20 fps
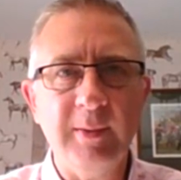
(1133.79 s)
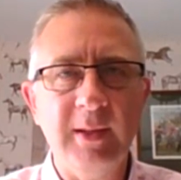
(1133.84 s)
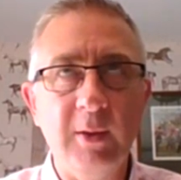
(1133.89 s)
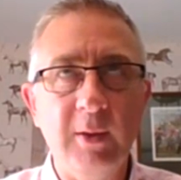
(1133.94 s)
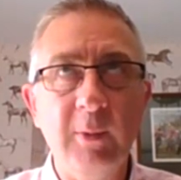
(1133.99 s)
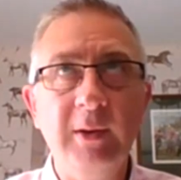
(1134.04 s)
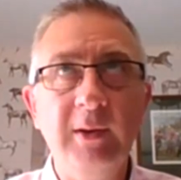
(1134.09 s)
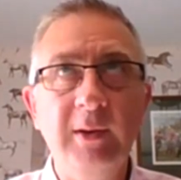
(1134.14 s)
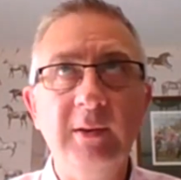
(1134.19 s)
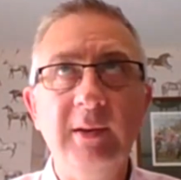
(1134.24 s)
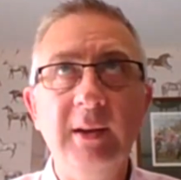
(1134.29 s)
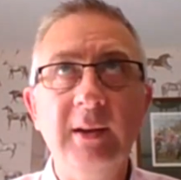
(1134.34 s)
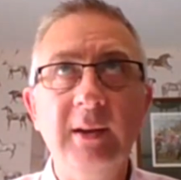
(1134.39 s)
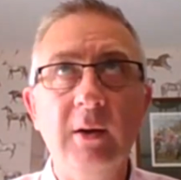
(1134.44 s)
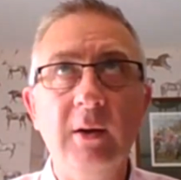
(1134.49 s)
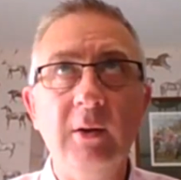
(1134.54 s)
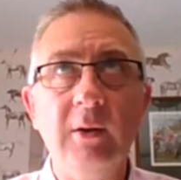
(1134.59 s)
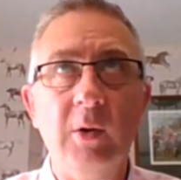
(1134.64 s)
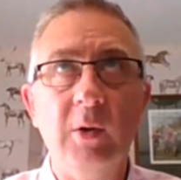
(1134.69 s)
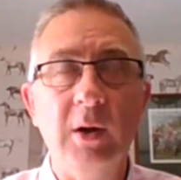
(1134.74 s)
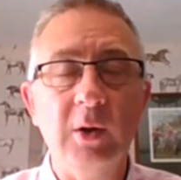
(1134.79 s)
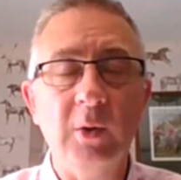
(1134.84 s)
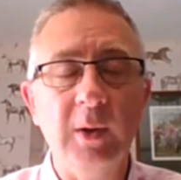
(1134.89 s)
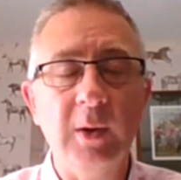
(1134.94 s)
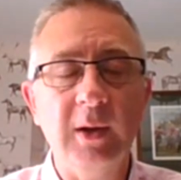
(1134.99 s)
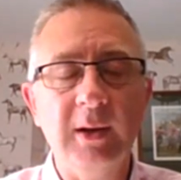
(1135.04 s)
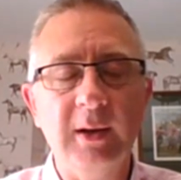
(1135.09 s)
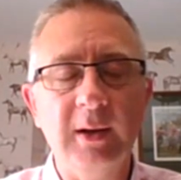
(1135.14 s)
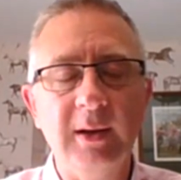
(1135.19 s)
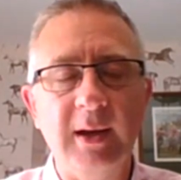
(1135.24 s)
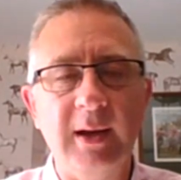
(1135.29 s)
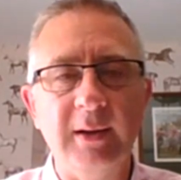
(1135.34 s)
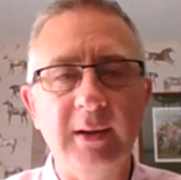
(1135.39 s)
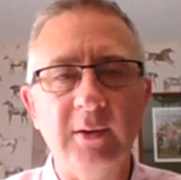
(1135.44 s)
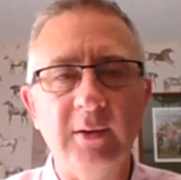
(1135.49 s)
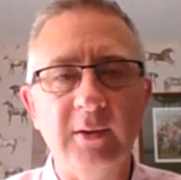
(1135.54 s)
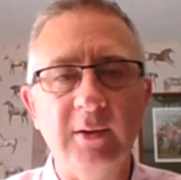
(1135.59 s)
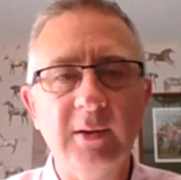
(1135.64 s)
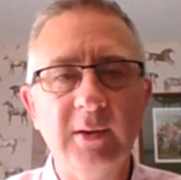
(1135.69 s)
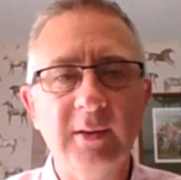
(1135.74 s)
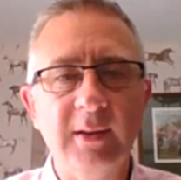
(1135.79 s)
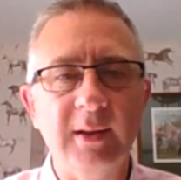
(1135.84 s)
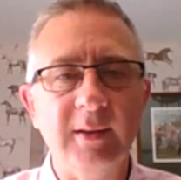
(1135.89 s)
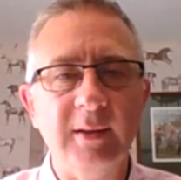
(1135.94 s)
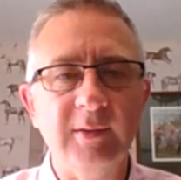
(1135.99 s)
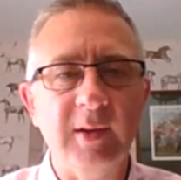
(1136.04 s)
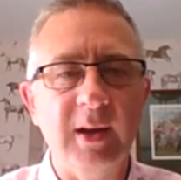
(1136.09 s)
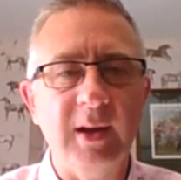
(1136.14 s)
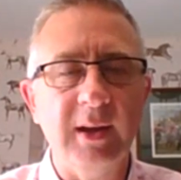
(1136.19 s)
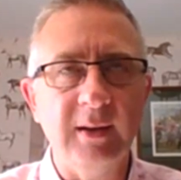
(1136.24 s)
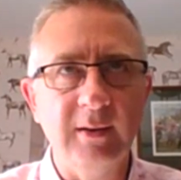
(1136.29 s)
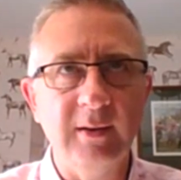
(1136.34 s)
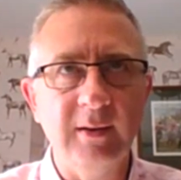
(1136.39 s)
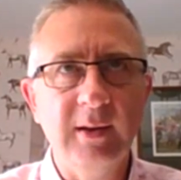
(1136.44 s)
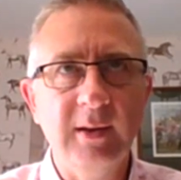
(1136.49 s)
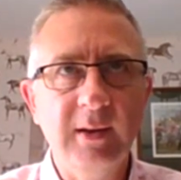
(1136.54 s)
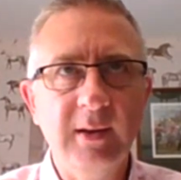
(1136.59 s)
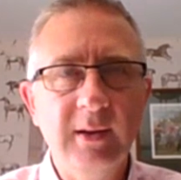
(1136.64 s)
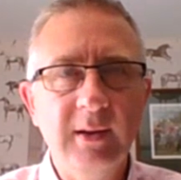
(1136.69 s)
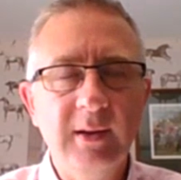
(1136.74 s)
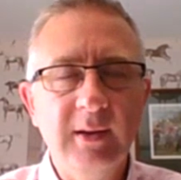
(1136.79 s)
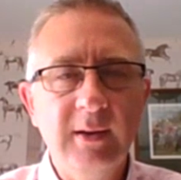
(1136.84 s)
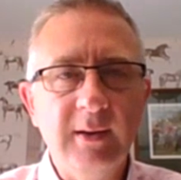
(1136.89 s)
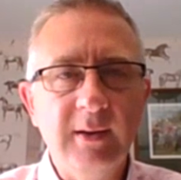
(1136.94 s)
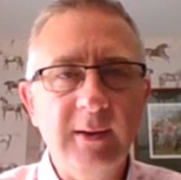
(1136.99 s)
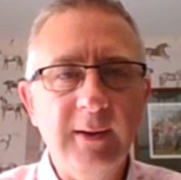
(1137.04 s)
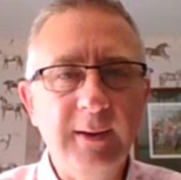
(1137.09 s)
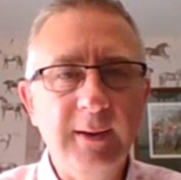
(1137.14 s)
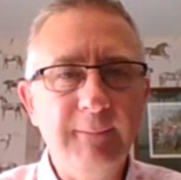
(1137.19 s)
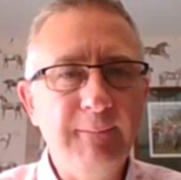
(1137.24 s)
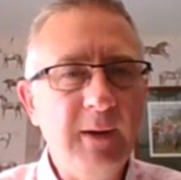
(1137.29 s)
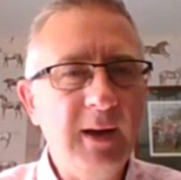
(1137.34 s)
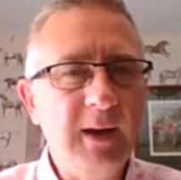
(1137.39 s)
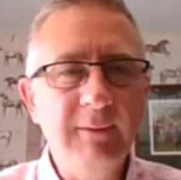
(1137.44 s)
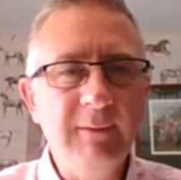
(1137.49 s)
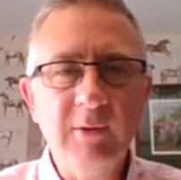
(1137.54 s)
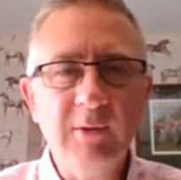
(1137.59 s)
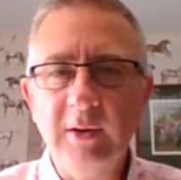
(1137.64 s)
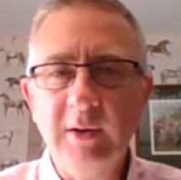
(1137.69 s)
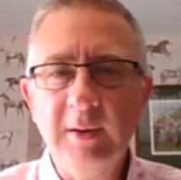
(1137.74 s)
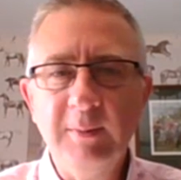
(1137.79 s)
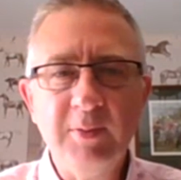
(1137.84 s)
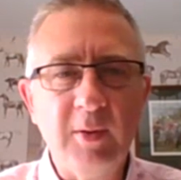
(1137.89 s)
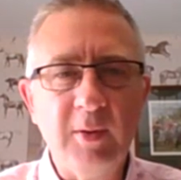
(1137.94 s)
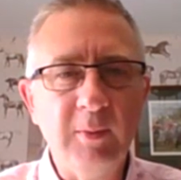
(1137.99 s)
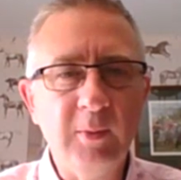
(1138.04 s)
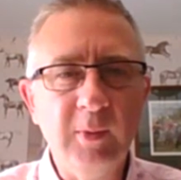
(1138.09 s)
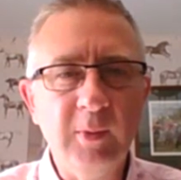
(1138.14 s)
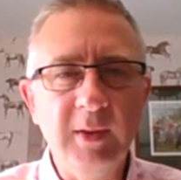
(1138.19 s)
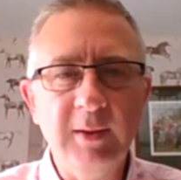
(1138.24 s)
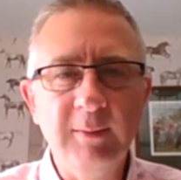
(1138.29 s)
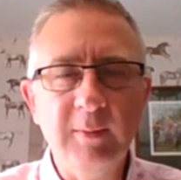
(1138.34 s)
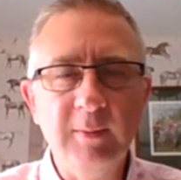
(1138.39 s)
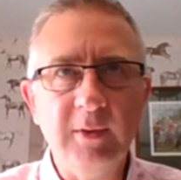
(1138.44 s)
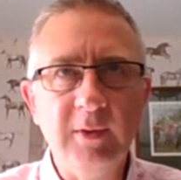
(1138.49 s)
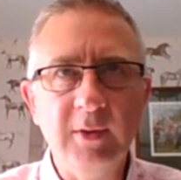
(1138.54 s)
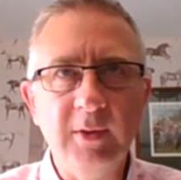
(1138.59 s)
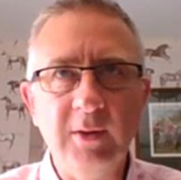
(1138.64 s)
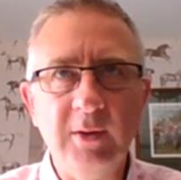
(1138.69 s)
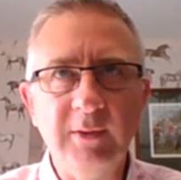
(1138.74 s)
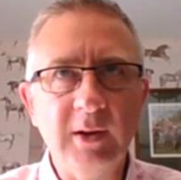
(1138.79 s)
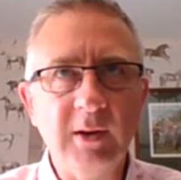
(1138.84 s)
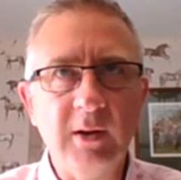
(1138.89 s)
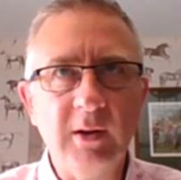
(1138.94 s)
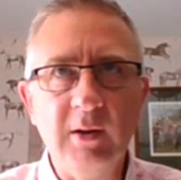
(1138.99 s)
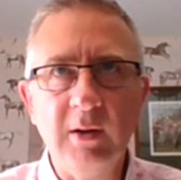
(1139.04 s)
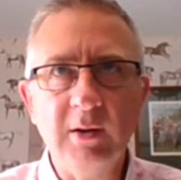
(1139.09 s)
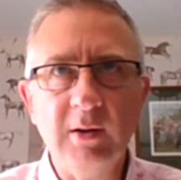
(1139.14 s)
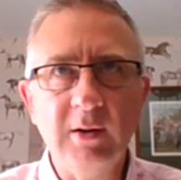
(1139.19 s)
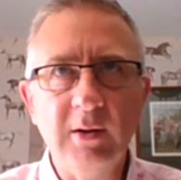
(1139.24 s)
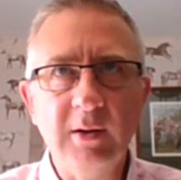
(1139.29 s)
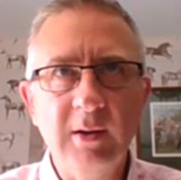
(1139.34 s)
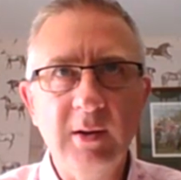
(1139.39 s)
But they did go quite quickly at Haydock that day, and I haven't got any problem with him on the clock.